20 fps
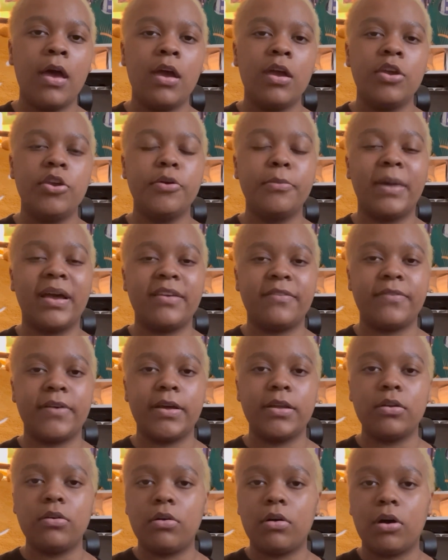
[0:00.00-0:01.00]
You might
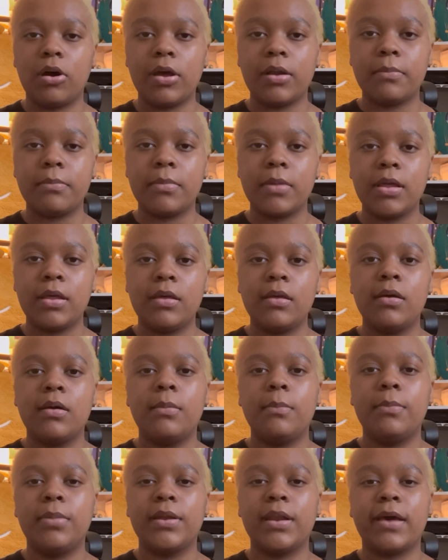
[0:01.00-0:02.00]
find a lot,
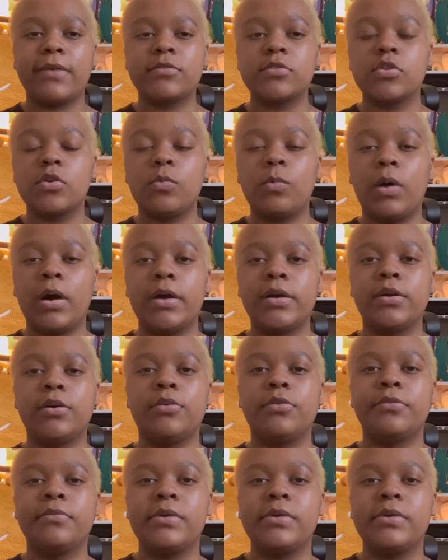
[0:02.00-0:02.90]
but after a while,